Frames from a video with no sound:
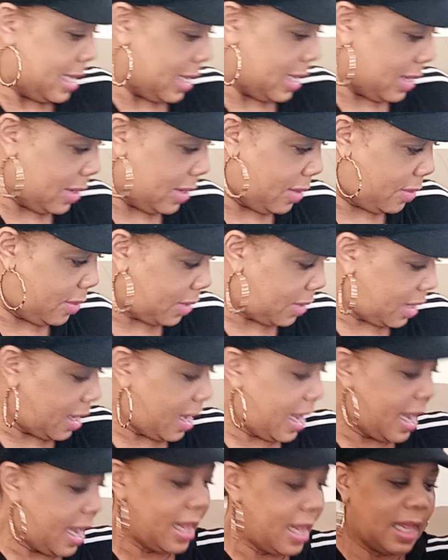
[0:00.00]
Okay,
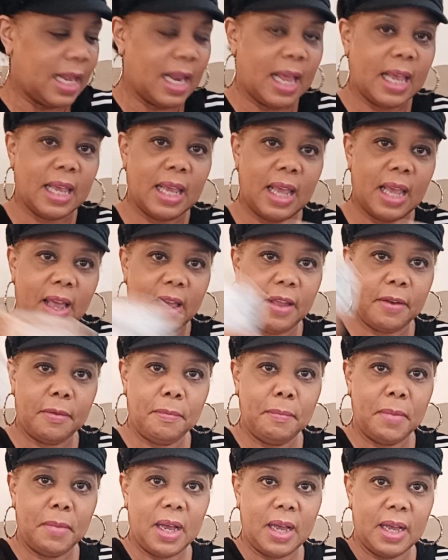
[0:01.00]
then I got
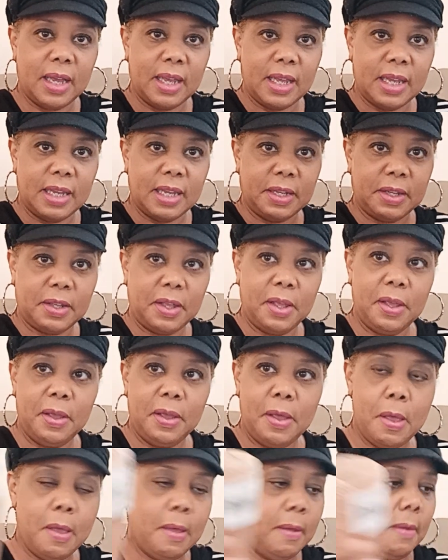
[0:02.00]
my
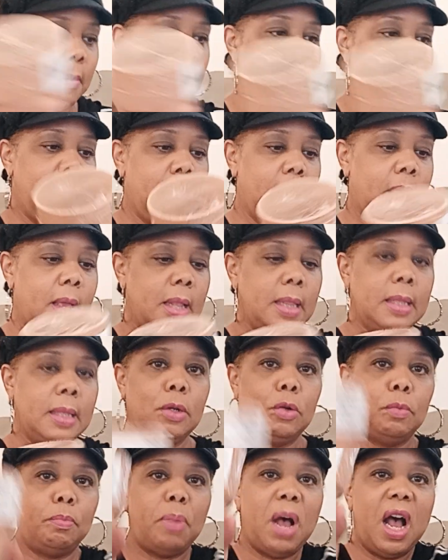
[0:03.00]
little
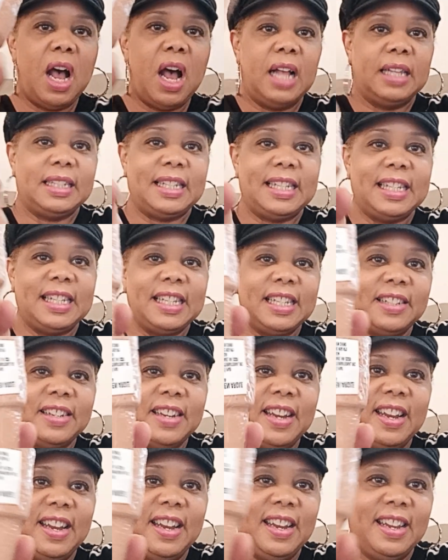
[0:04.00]
pots here.
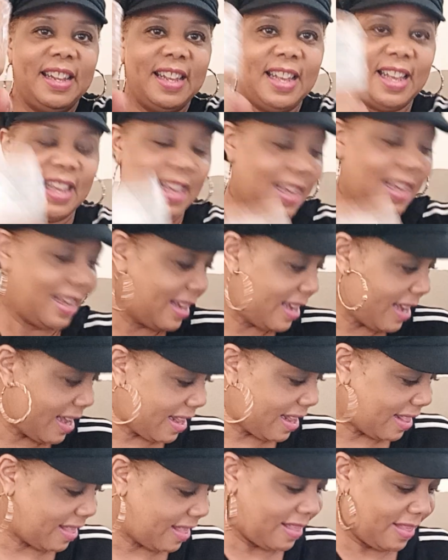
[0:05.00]
Got
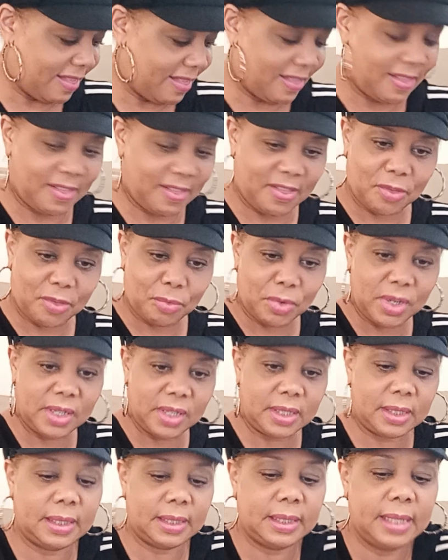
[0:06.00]
3
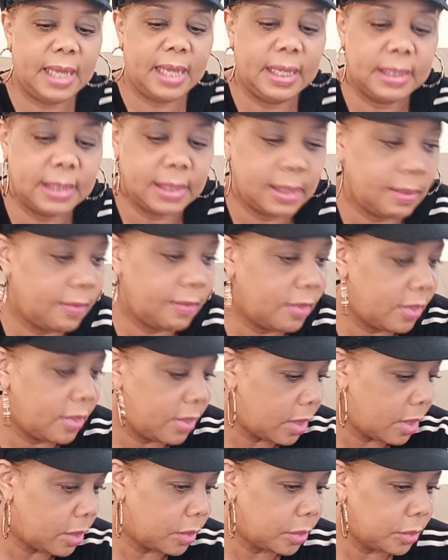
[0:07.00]
sets of
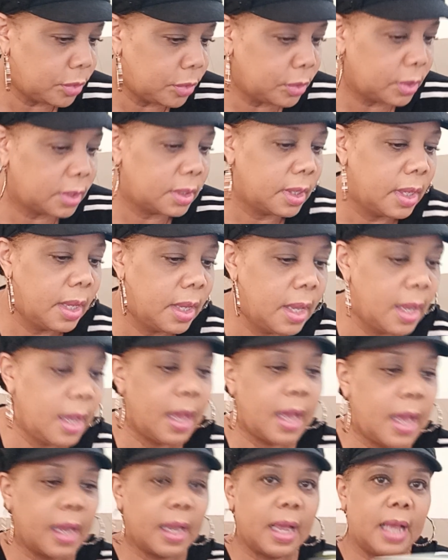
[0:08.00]
those. I
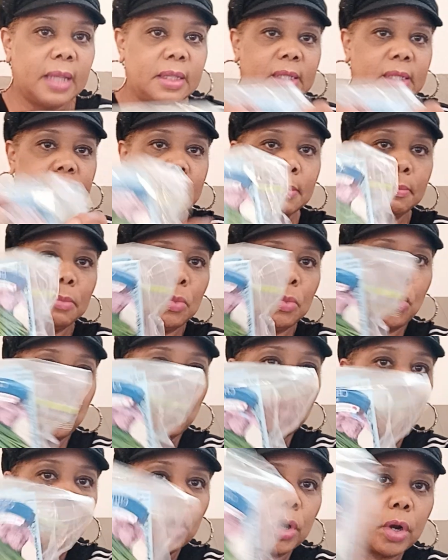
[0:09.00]
got some
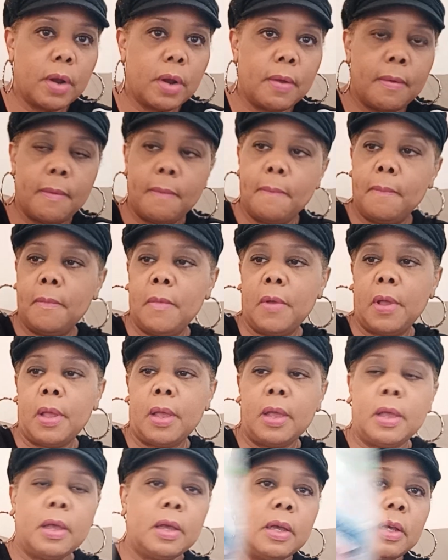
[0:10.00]
more
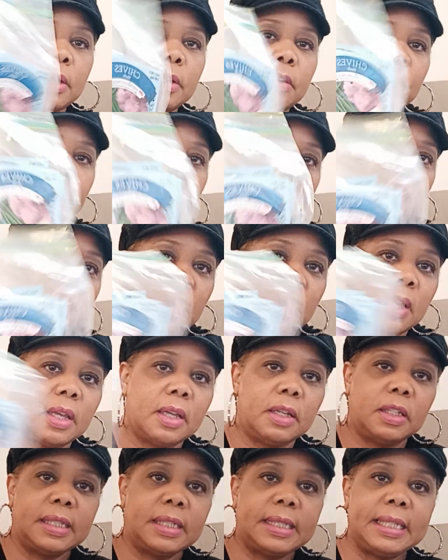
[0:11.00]
of my
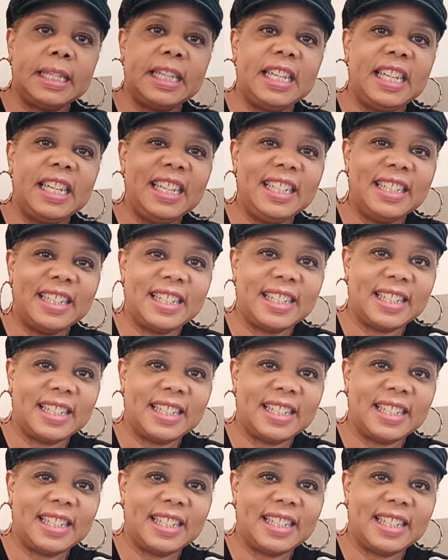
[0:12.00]
seeds.